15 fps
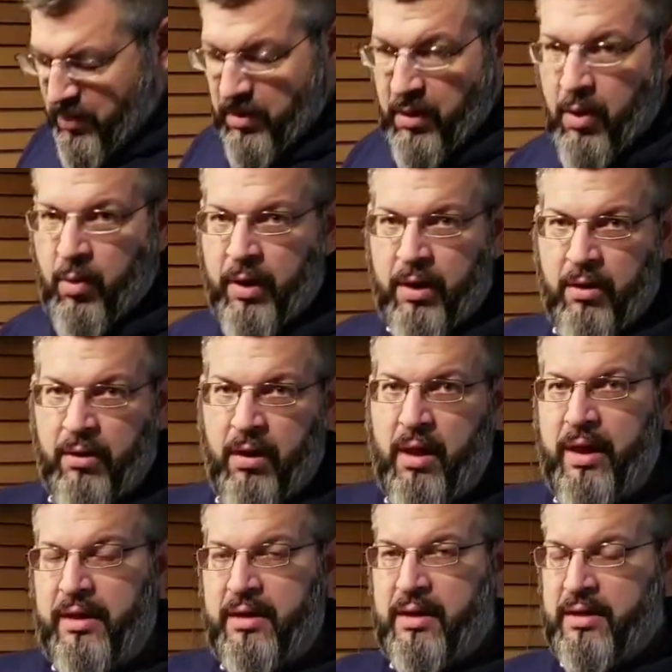Nowhere
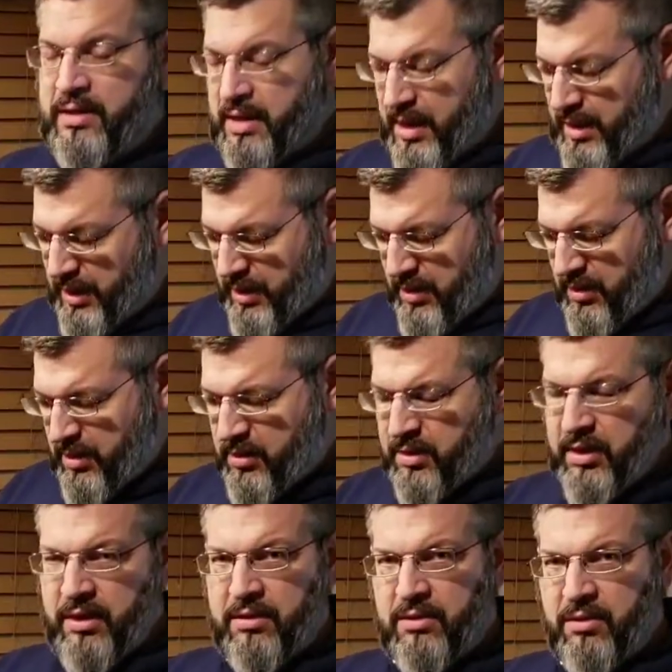online did it say that
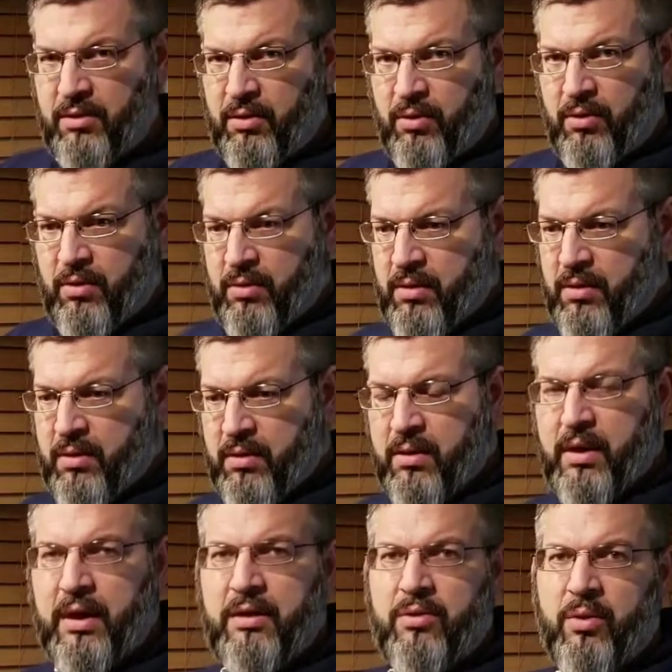these little
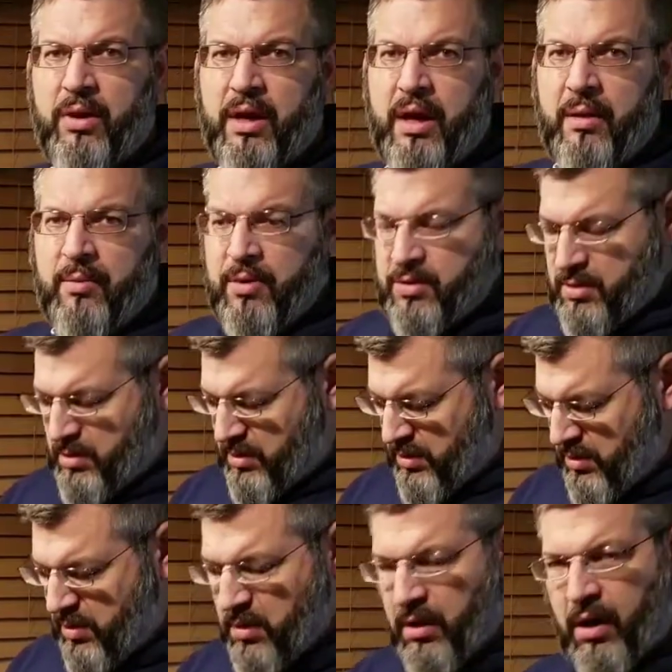indoor cameras
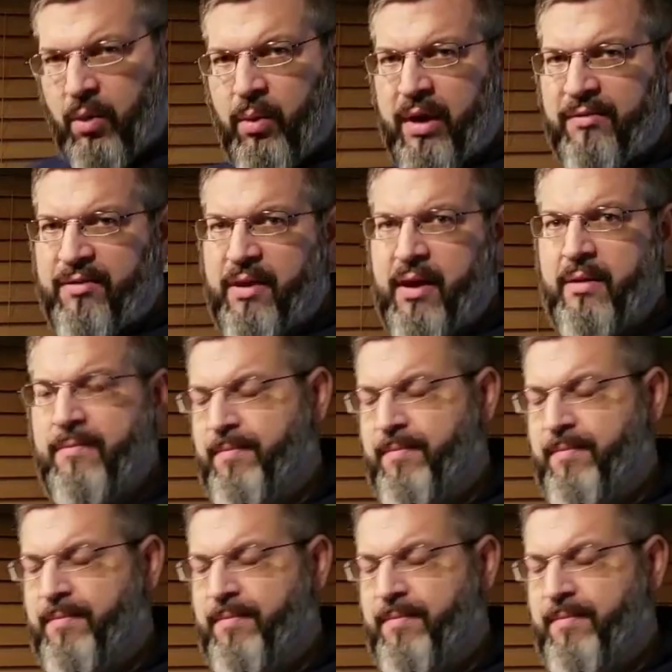are Wi-Fi.